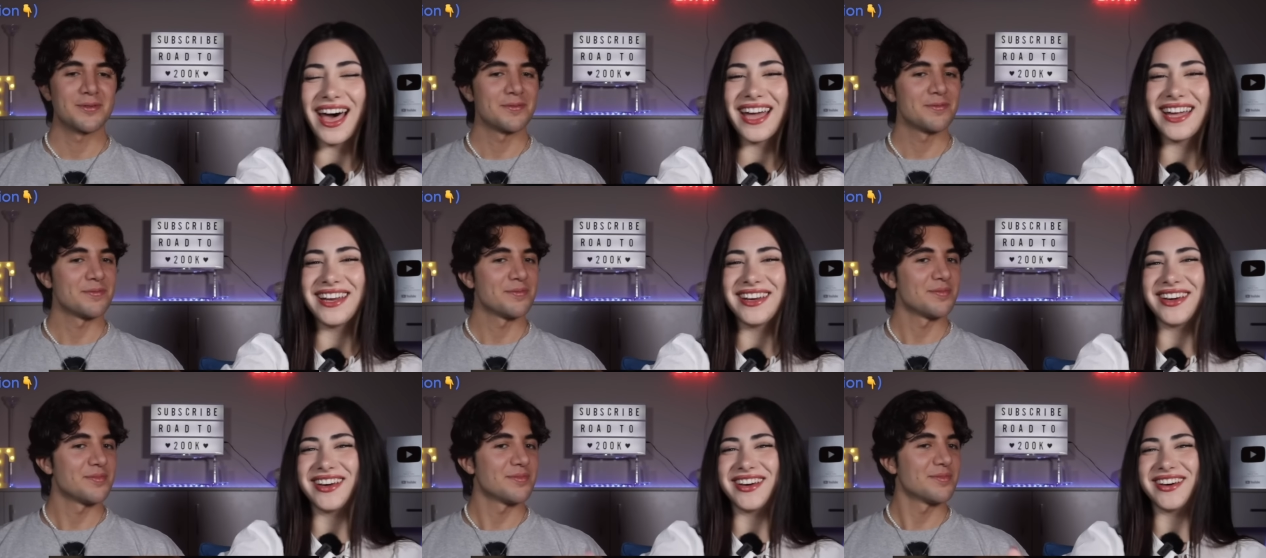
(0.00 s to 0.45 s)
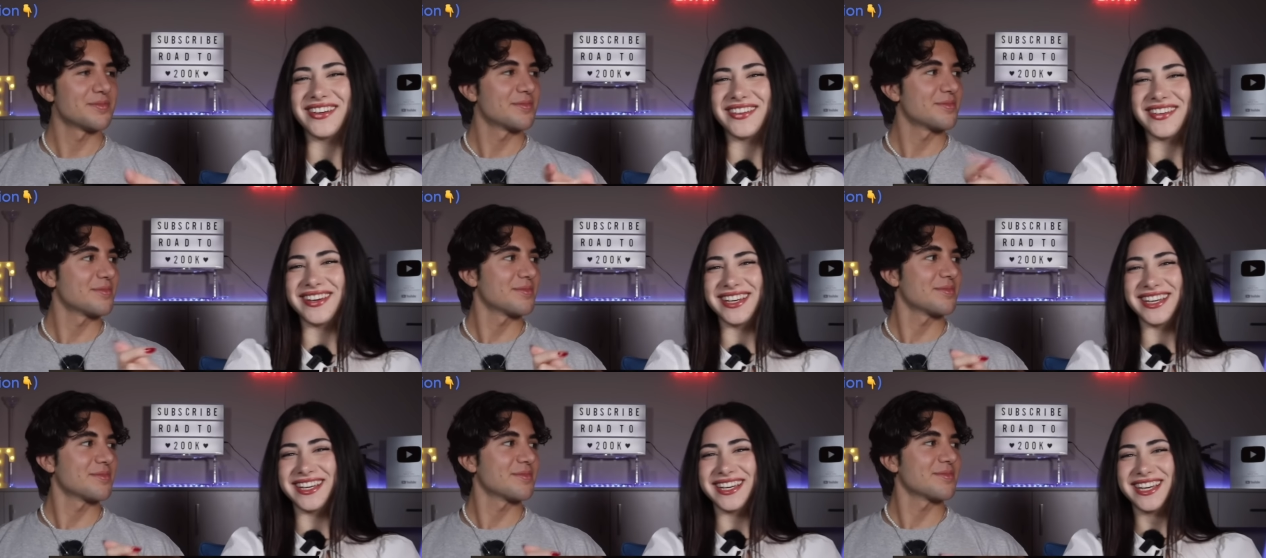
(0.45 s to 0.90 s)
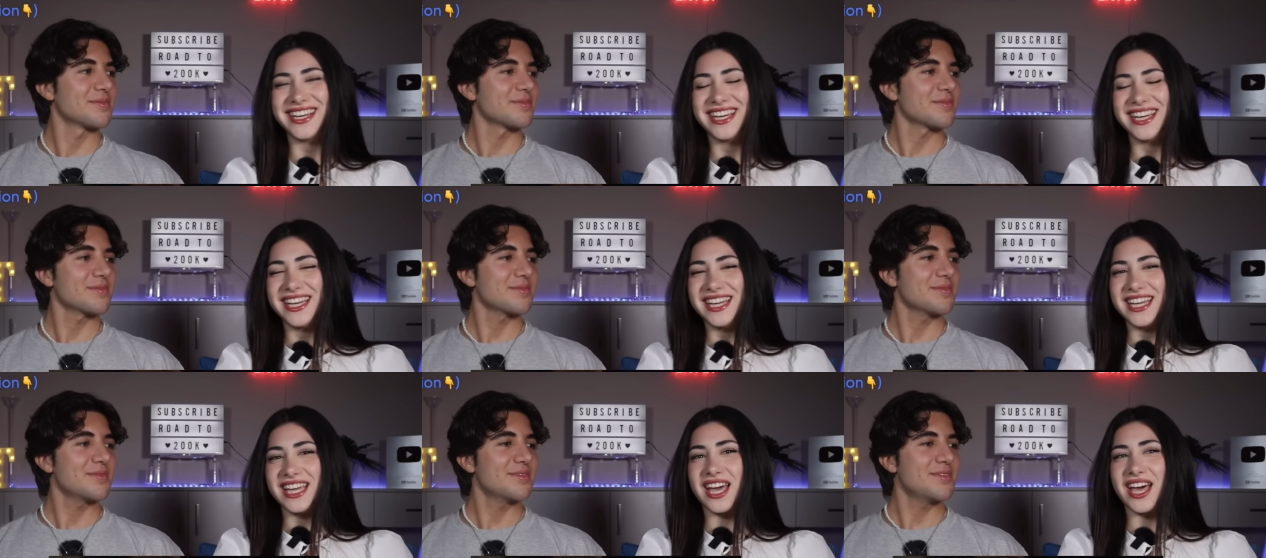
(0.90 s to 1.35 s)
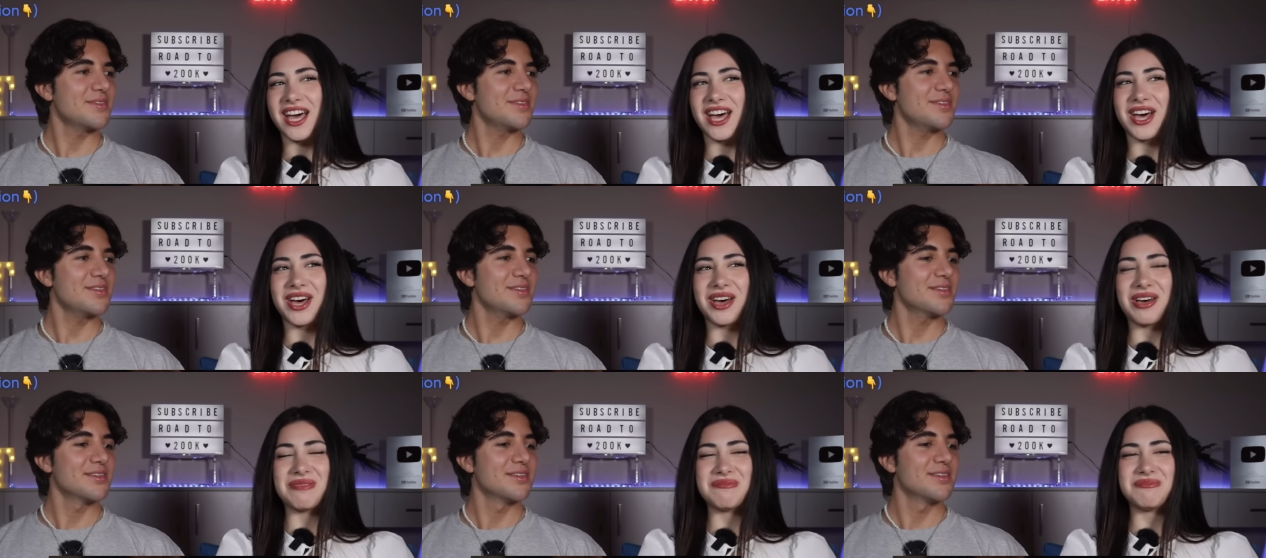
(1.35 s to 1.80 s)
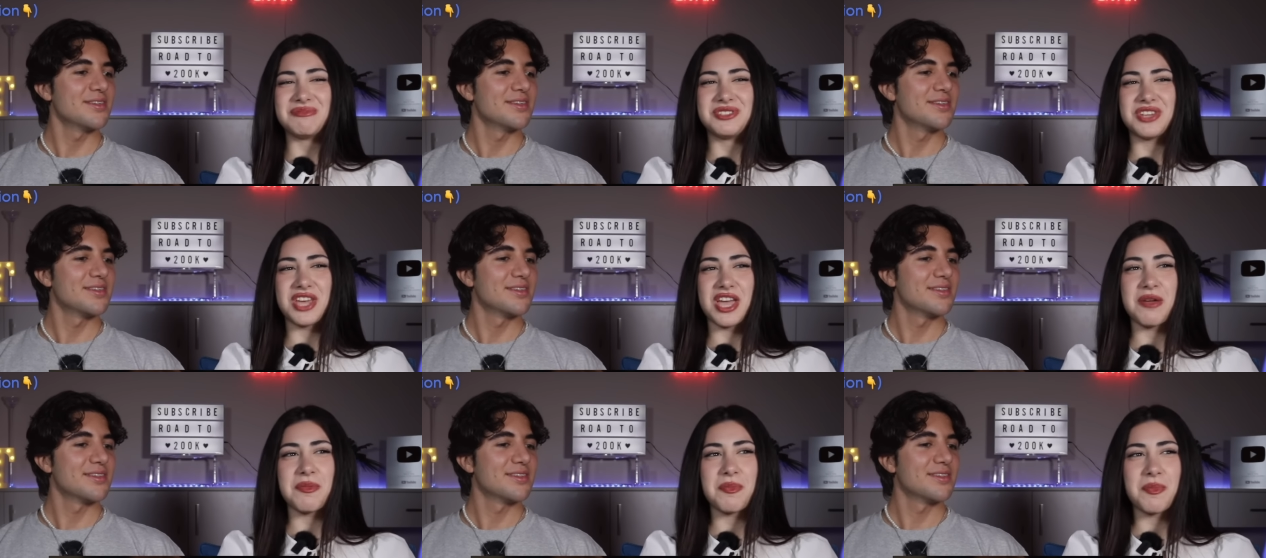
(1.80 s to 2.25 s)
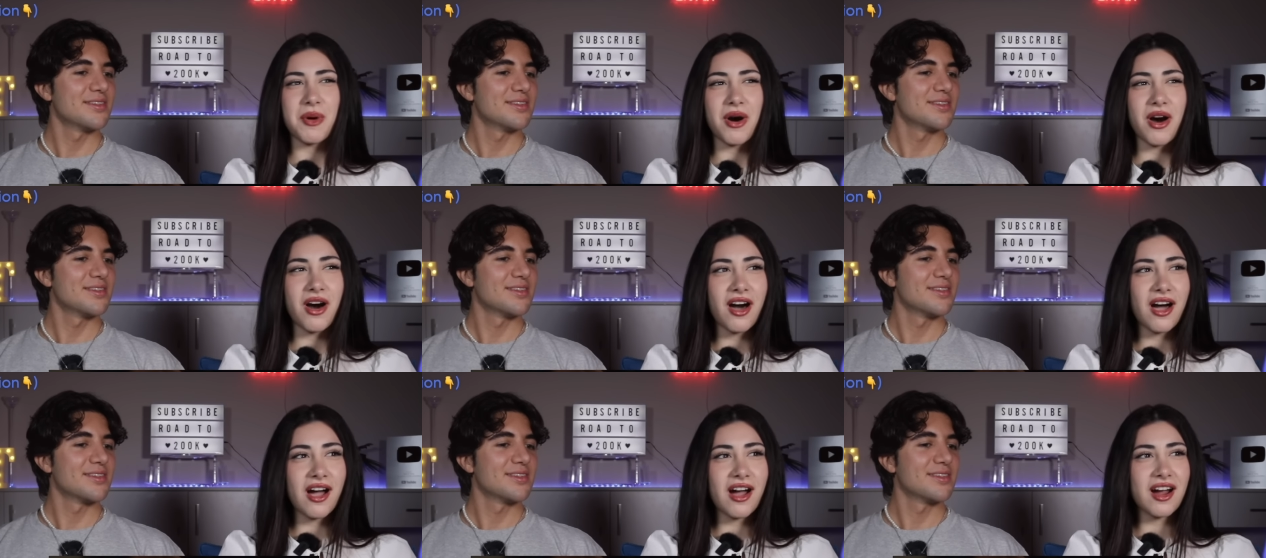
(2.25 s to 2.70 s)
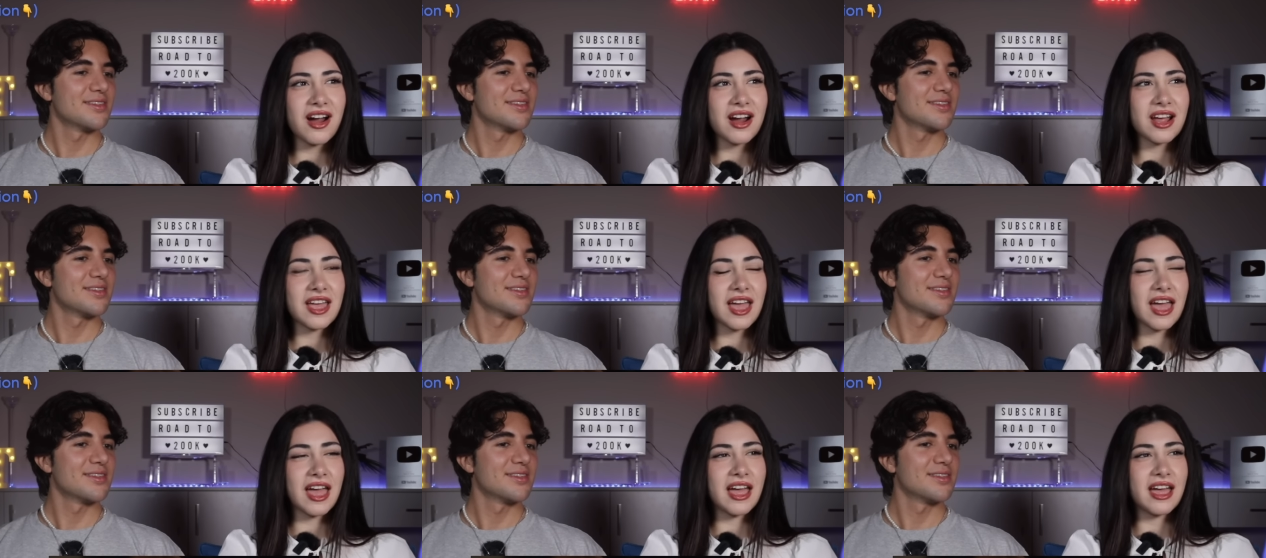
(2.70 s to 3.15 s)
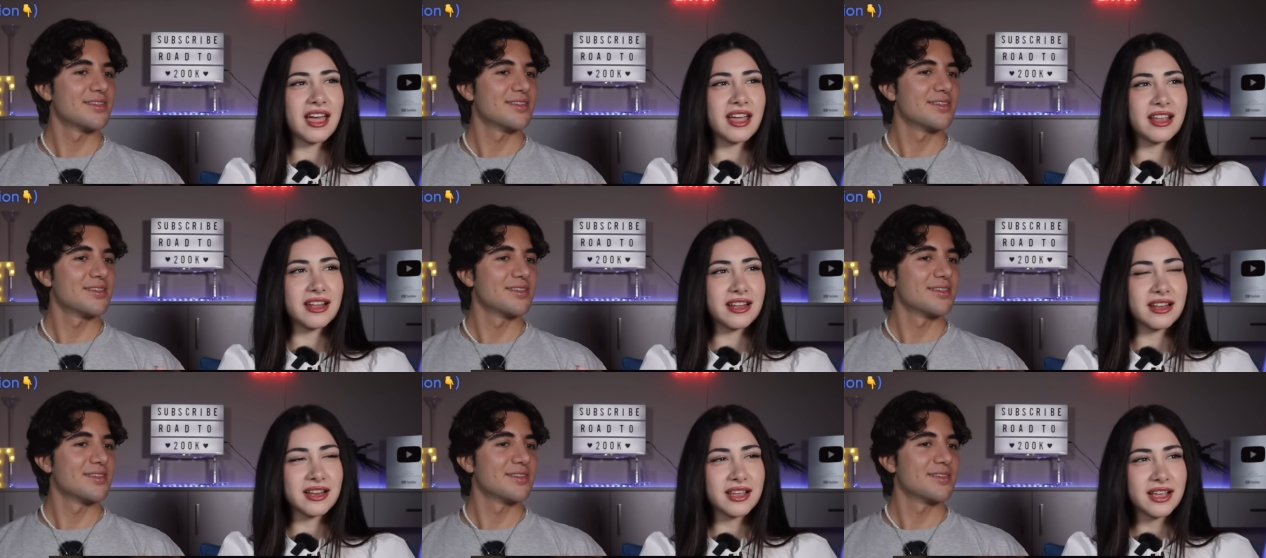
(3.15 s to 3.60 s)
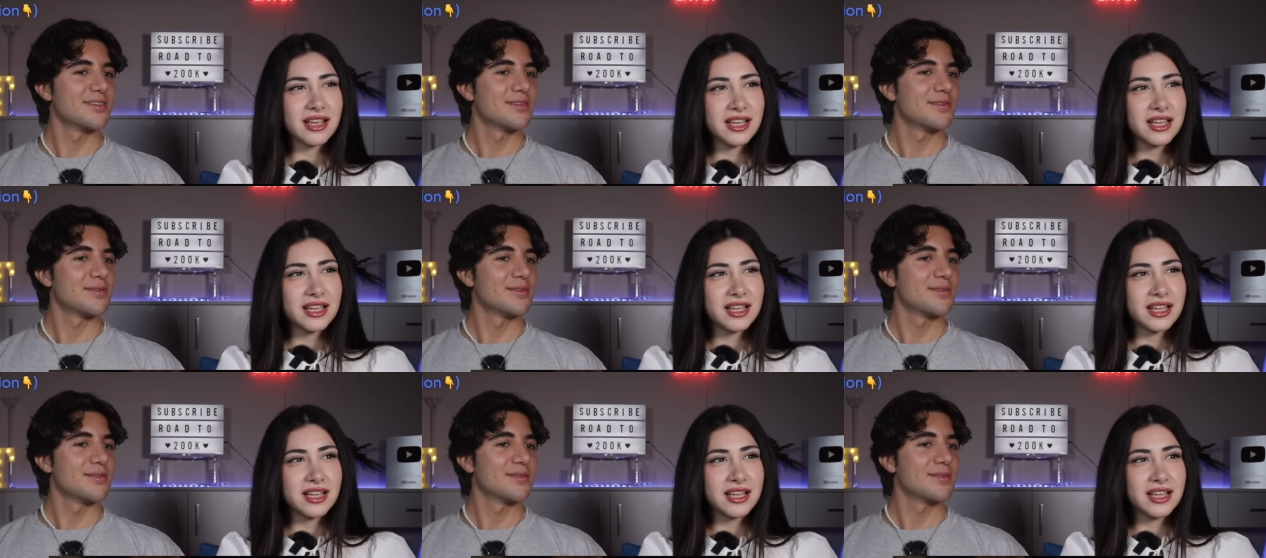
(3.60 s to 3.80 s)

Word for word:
Speaker 1: I know. Um, Jay Park and